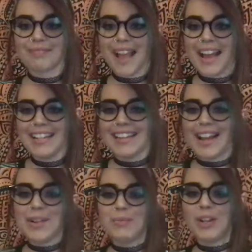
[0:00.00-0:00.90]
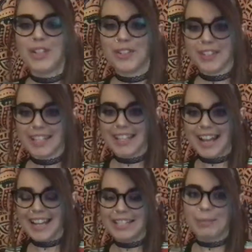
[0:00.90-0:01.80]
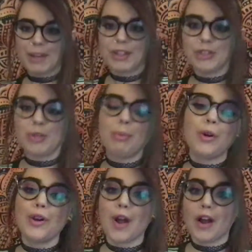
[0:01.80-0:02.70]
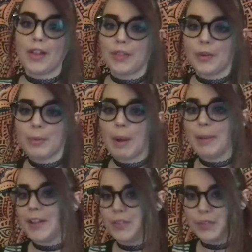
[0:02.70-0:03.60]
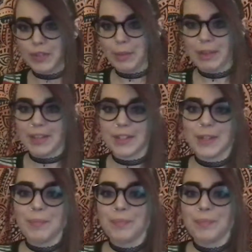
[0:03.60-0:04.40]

Hi, I'm Rachel, and I did my country report on the Republic of the Philippines.